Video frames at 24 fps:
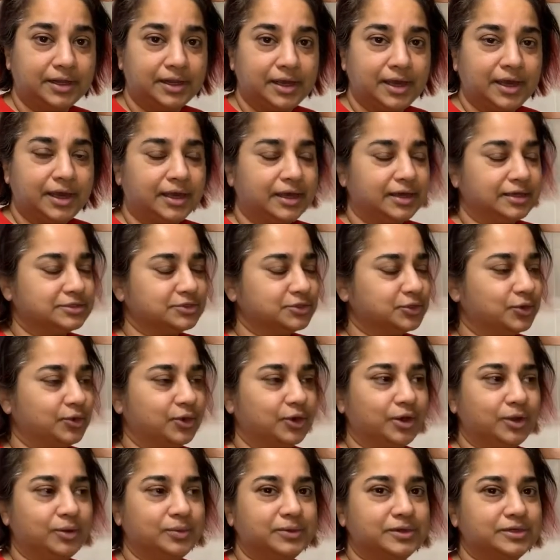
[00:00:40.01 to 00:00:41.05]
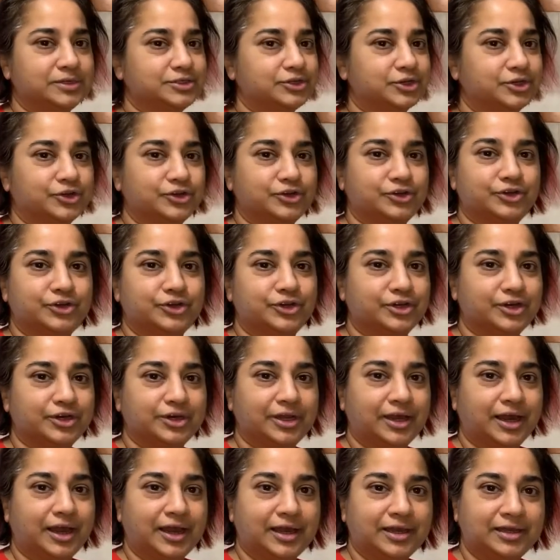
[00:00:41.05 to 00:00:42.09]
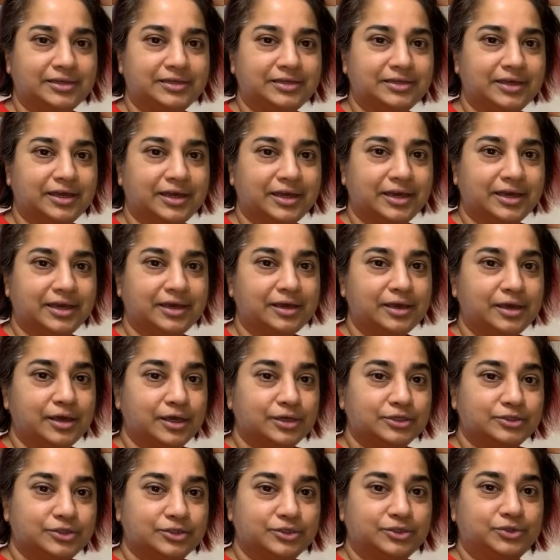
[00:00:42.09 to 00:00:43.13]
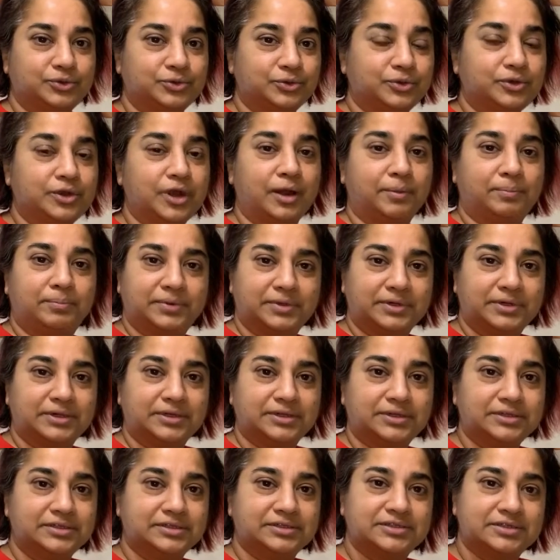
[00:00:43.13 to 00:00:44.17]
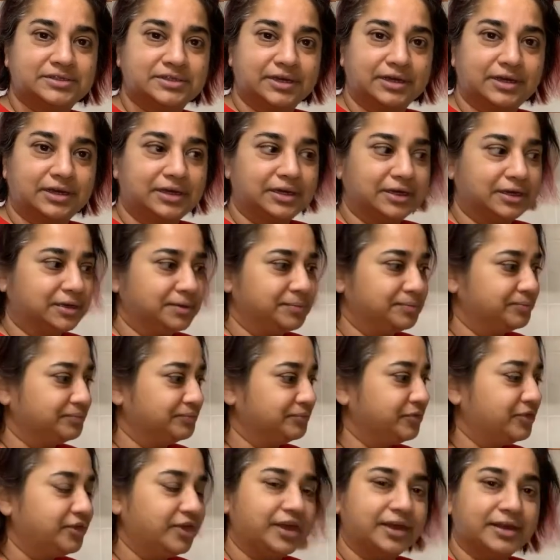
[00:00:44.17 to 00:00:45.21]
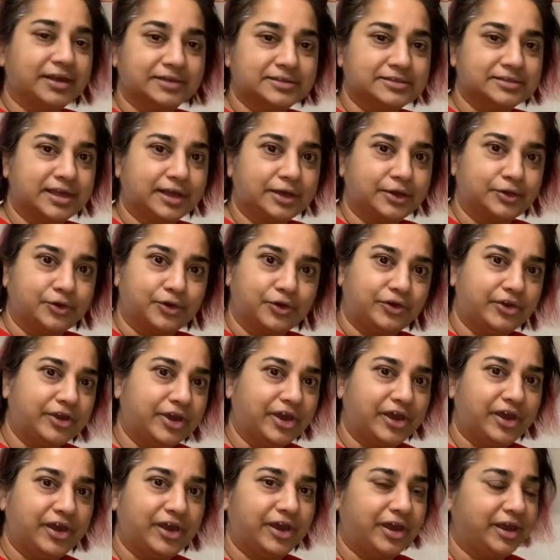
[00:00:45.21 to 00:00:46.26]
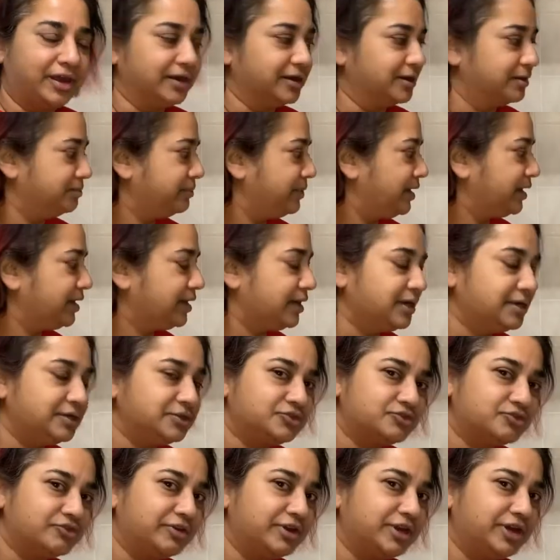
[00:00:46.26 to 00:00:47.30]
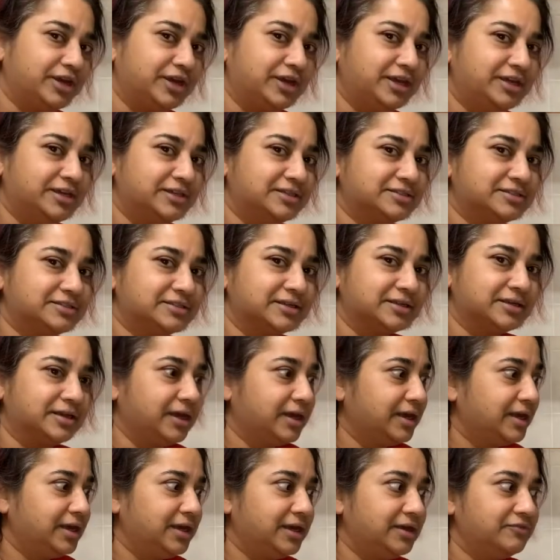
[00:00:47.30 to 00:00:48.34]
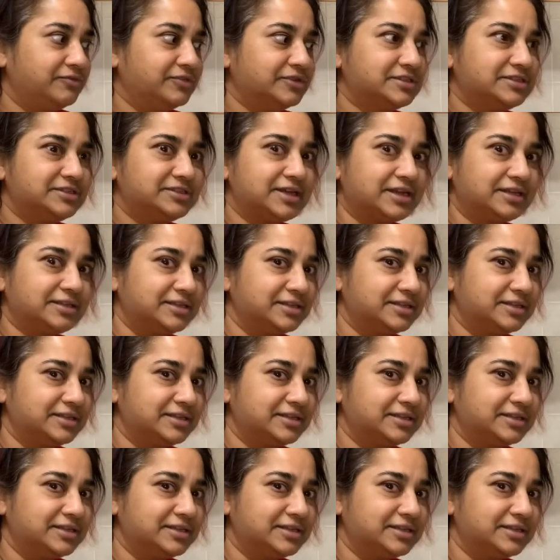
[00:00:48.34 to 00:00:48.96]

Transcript: it's always a good idea to do couples um, things like cooking and making treats and even setting the